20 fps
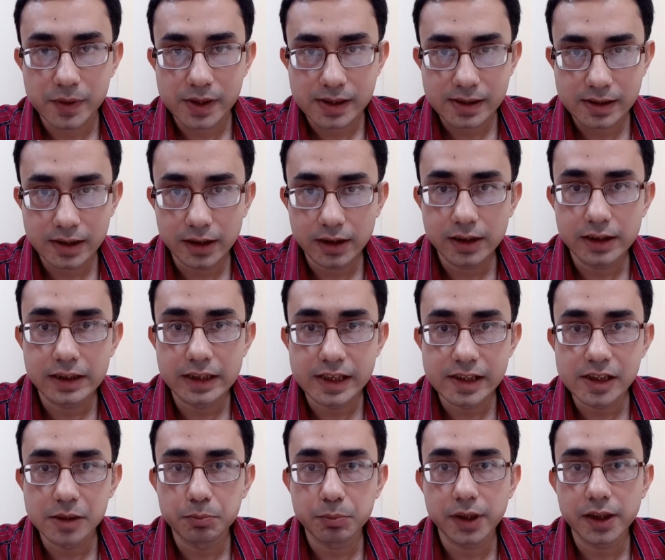Certain
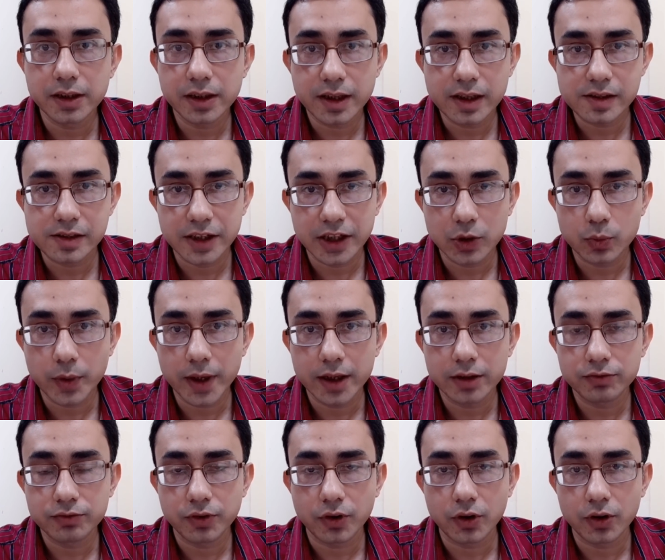discipline is
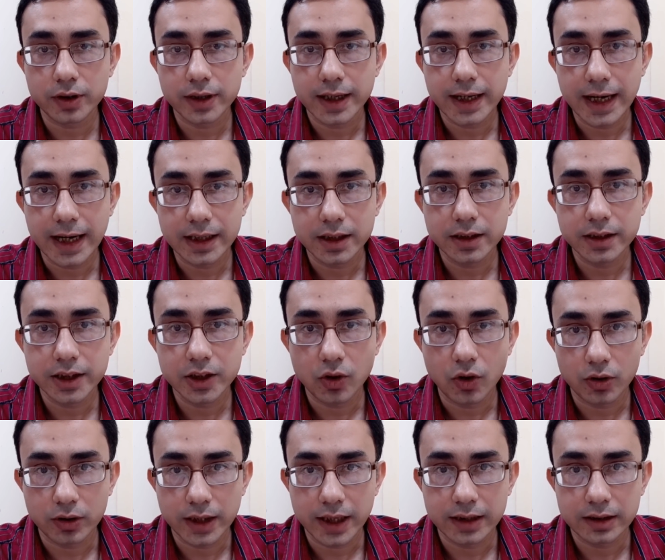required for attending
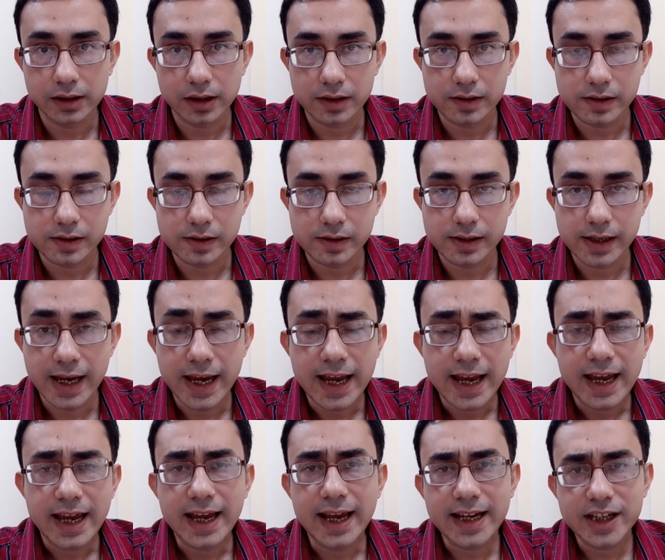online classes.
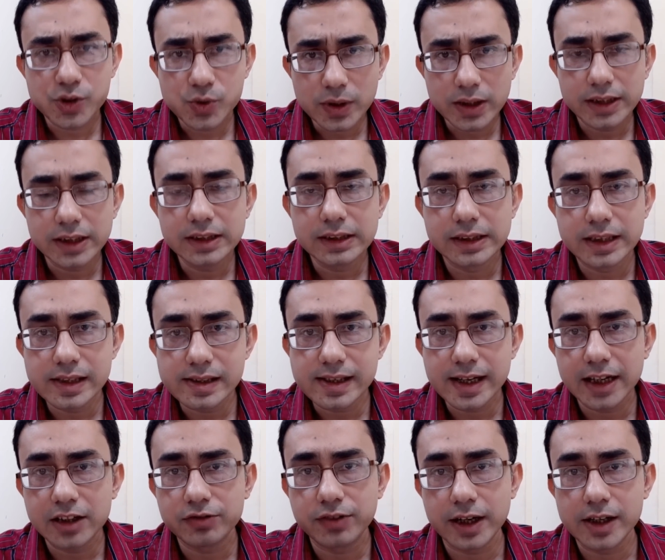Actually, this
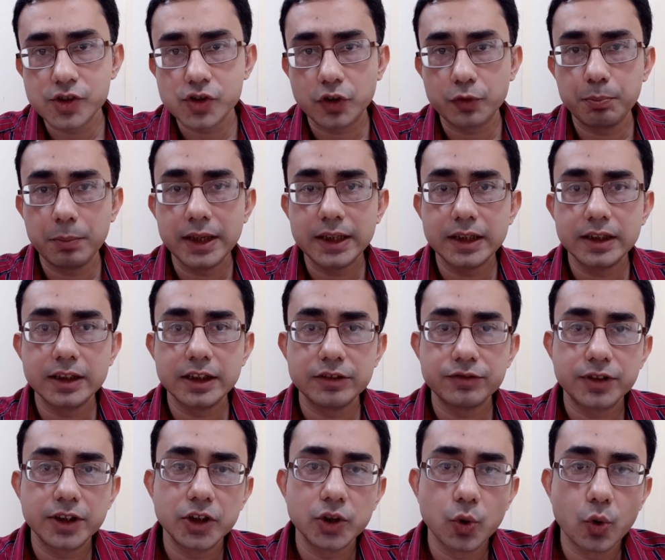advice of making
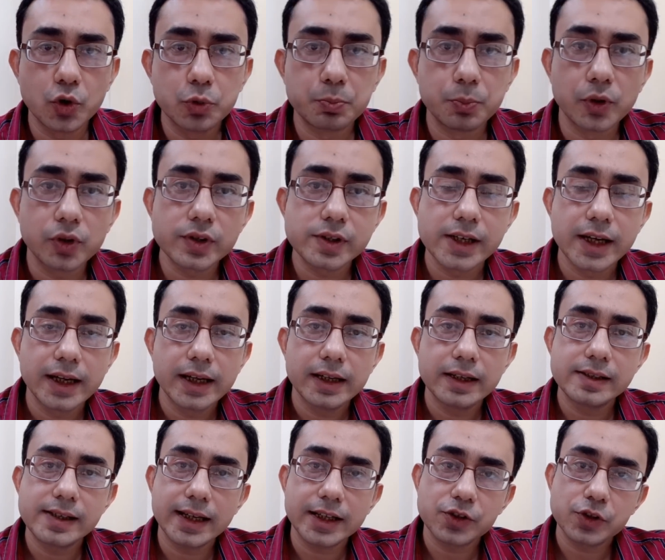different notebooks
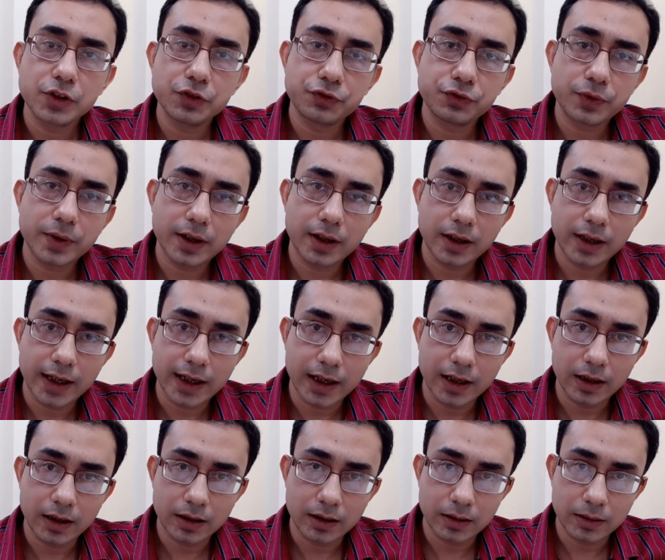is actually
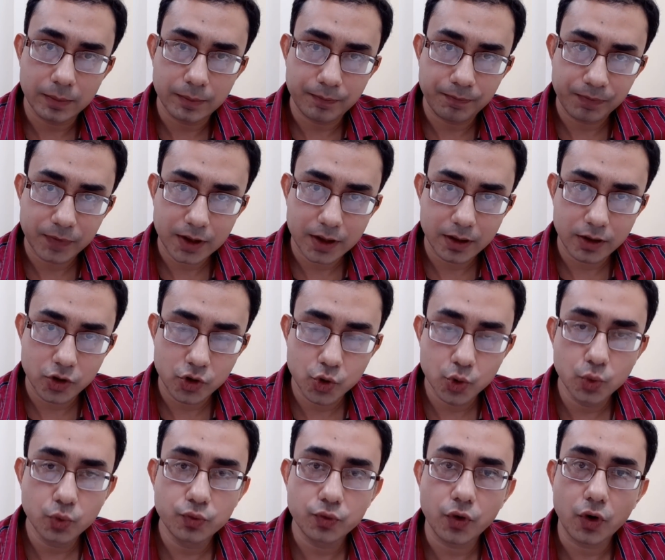
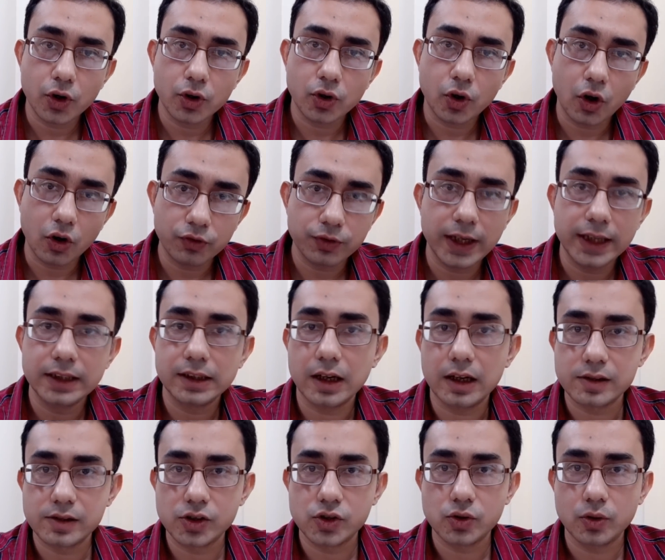true for offline
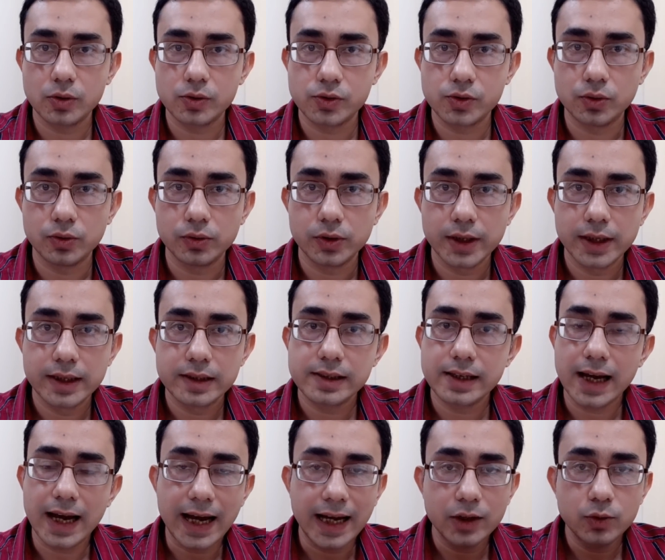classes also.
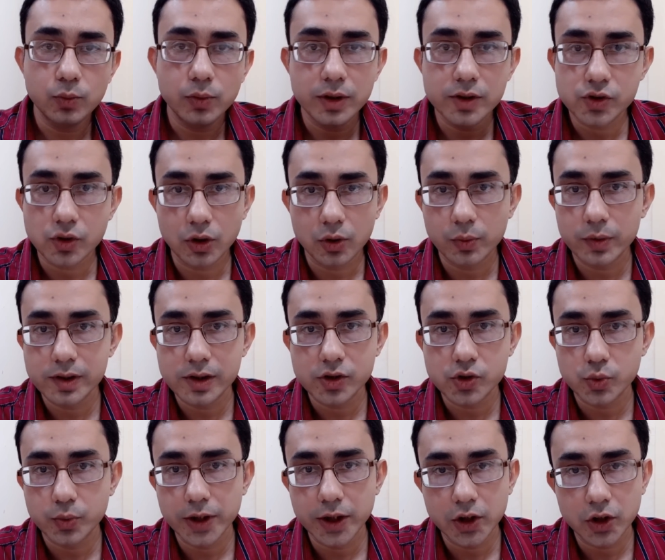See, I was always a
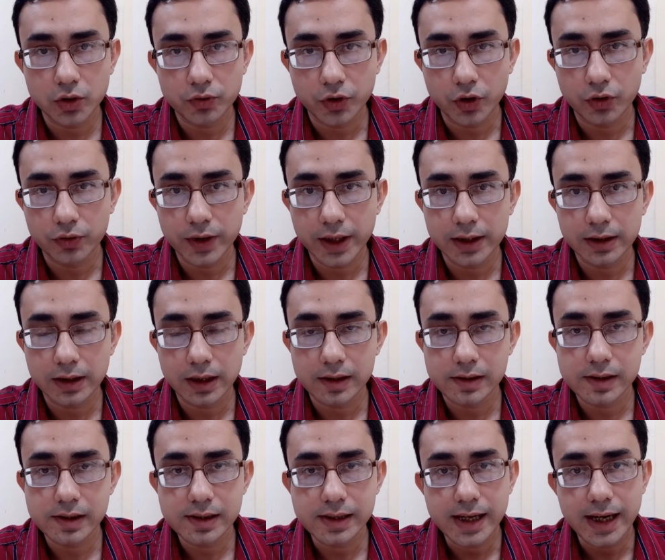student of offline
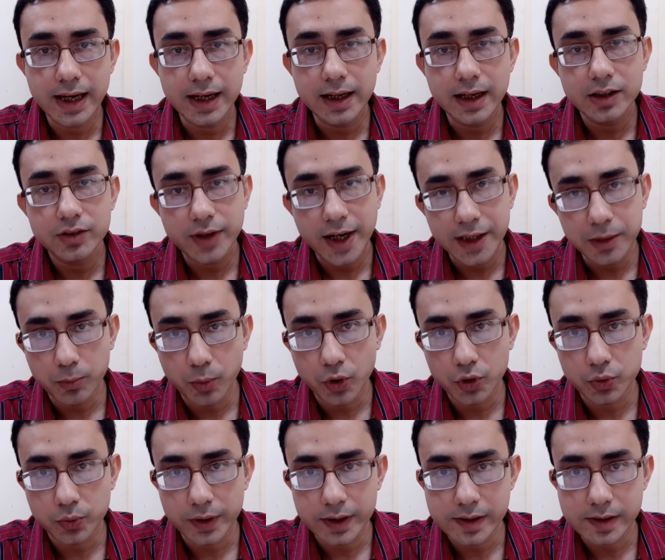classes and I tried
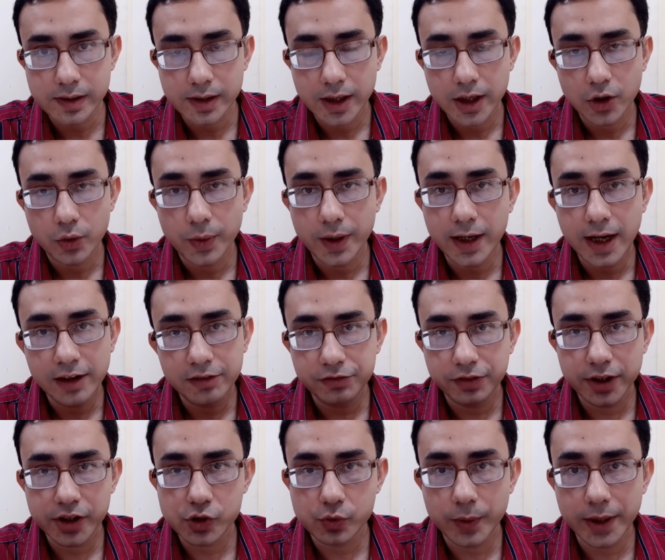both ways. When I
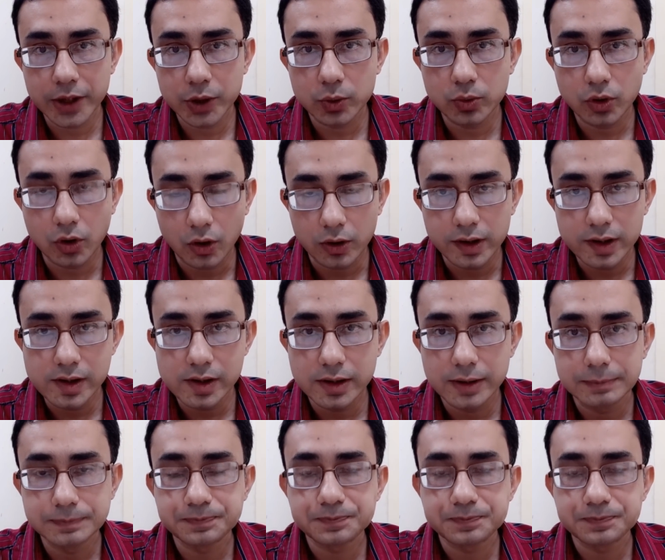first went to college,